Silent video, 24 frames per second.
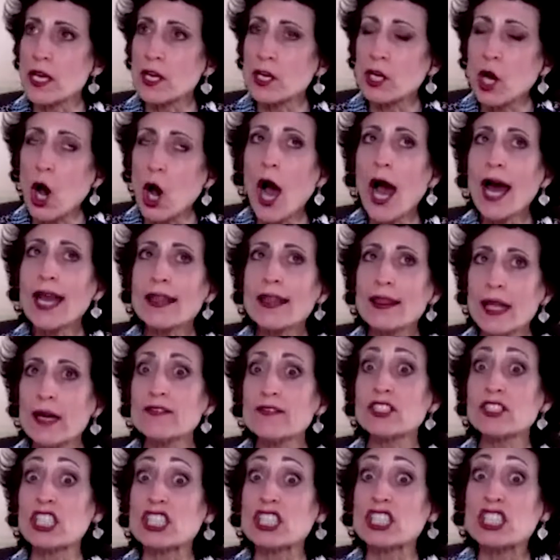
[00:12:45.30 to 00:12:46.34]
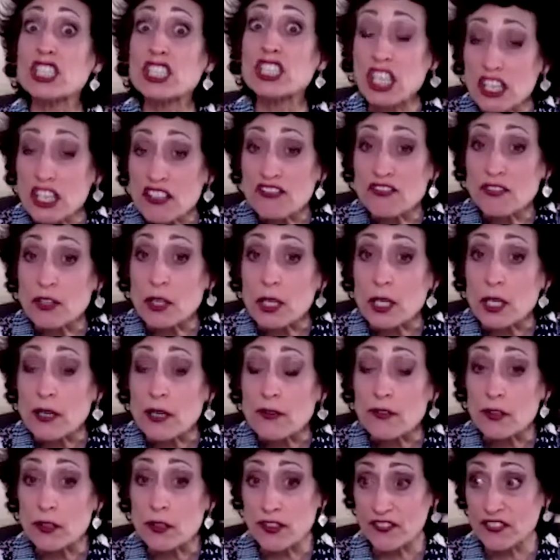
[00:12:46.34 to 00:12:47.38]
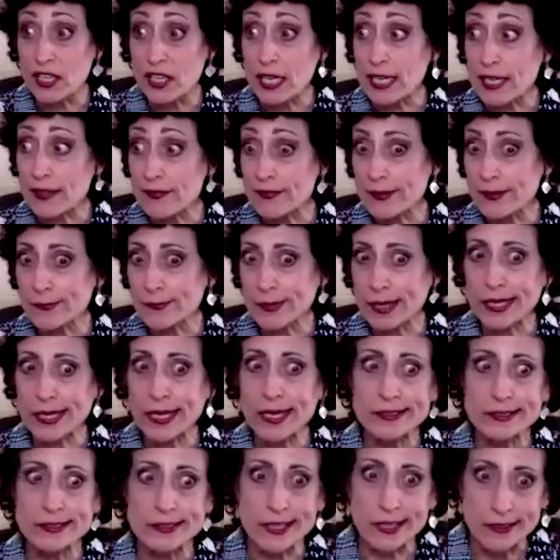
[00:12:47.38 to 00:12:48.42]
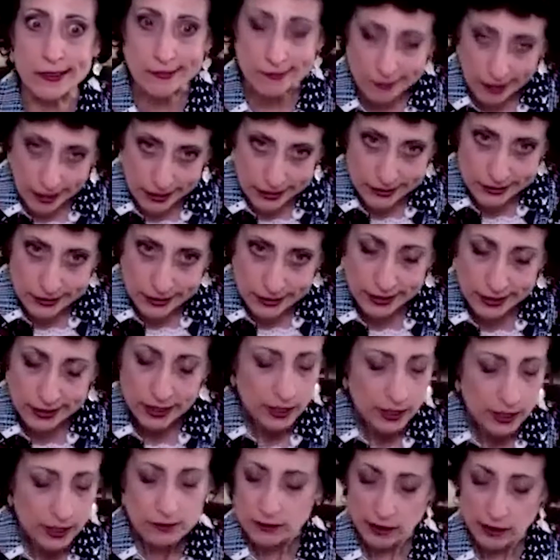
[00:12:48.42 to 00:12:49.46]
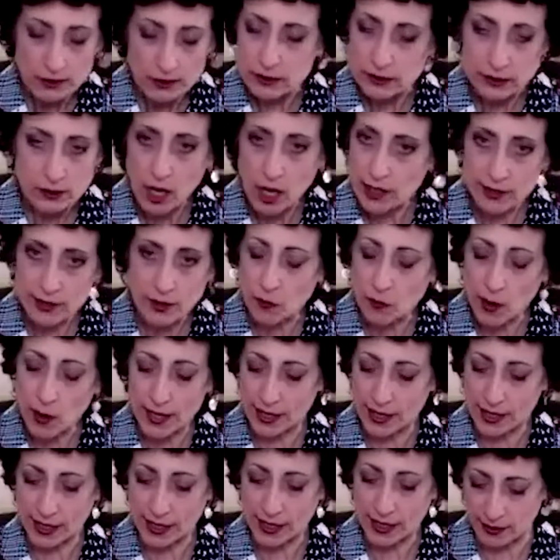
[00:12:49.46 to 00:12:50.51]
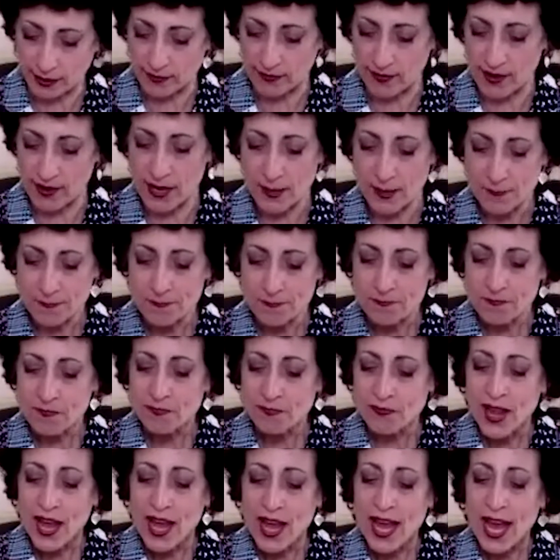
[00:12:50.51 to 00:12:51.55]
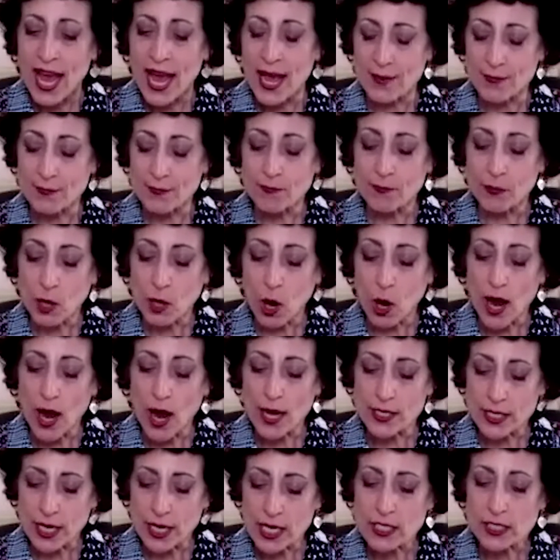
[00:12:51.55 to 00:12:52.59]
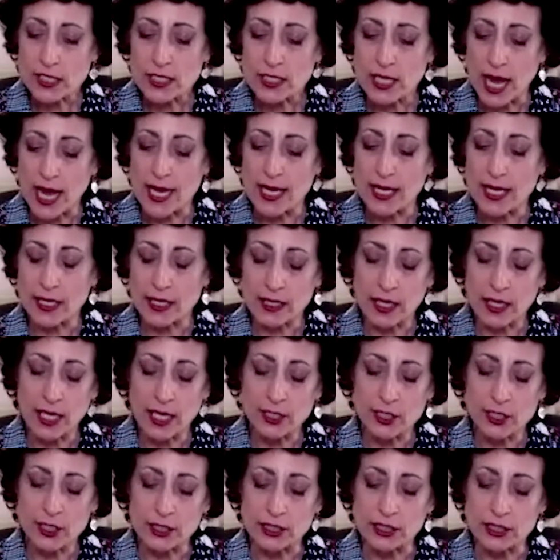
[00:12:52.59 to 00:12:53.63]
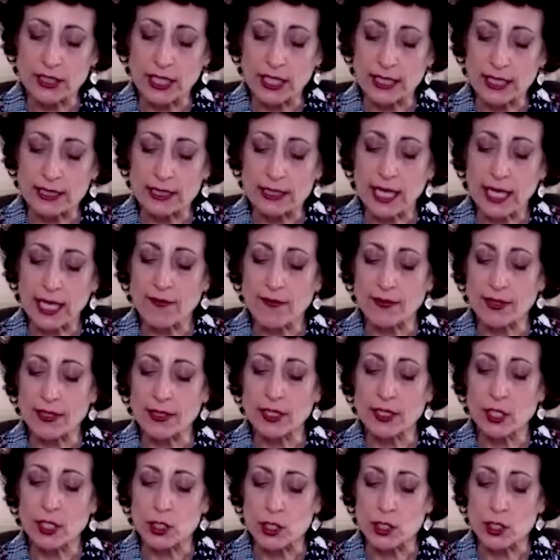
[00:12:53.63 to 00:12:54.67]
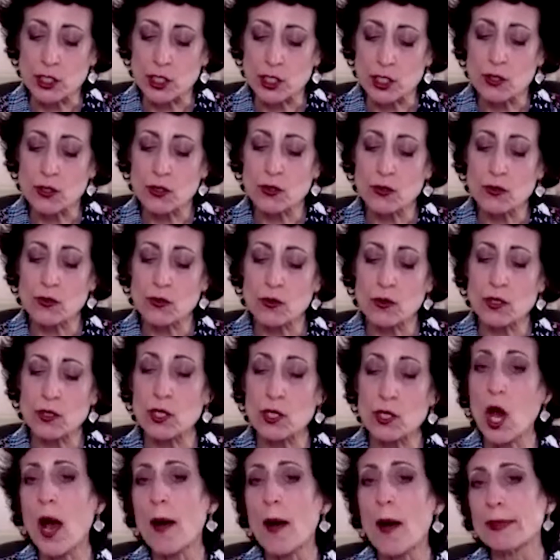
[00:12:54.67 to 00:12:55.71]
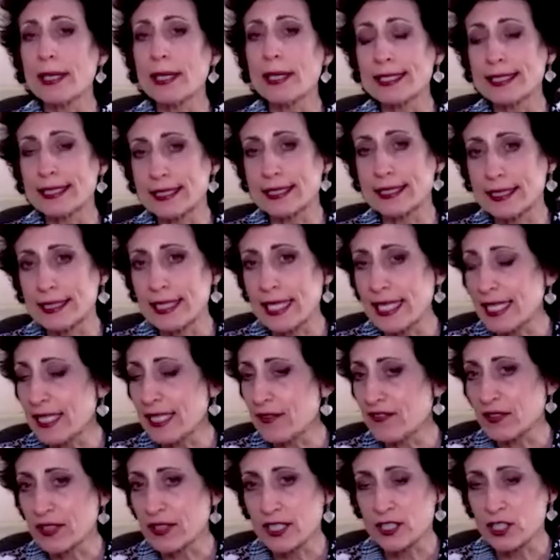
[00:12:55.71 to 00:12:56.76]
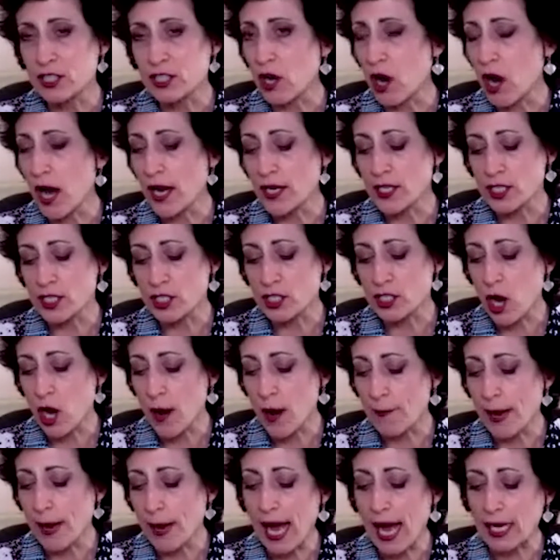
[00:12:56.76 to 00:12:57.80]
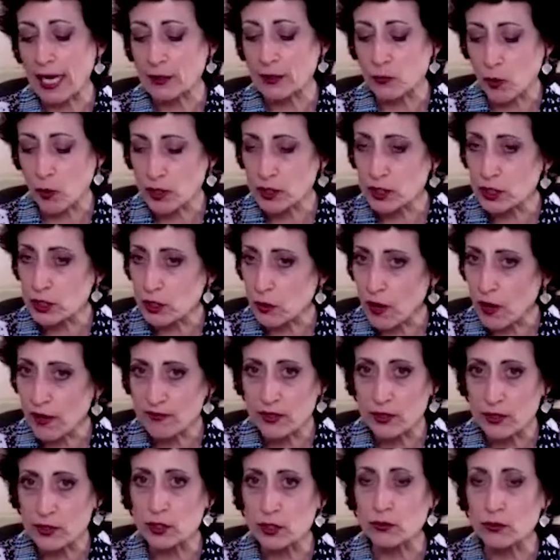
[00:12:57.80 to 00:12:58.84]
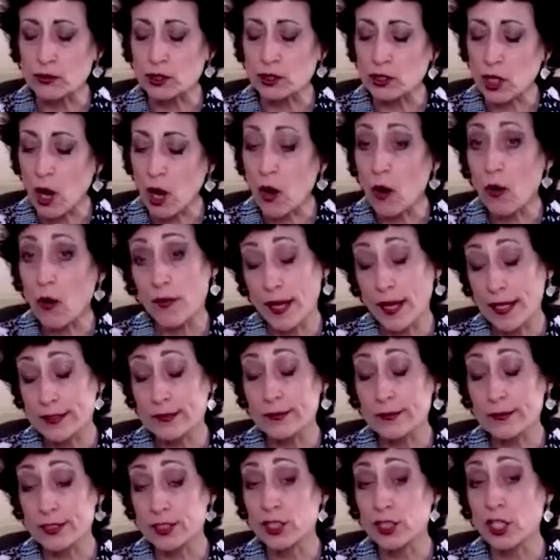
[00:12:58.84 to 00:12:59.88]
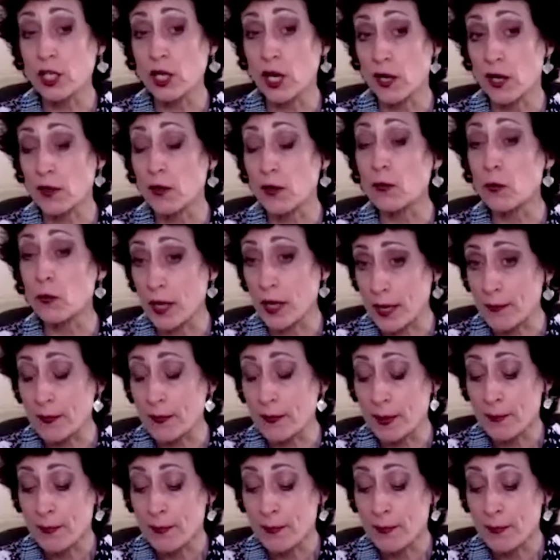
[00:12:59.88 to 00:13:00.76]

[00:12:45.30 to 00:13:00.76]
God loves a cheerful giver. If you give him because you're grudging, that's not the way to give. And God does say in Galatians 6:7, do not be deceived, because God is not mocked. Whatsoever you sow, that's what you're going to reap.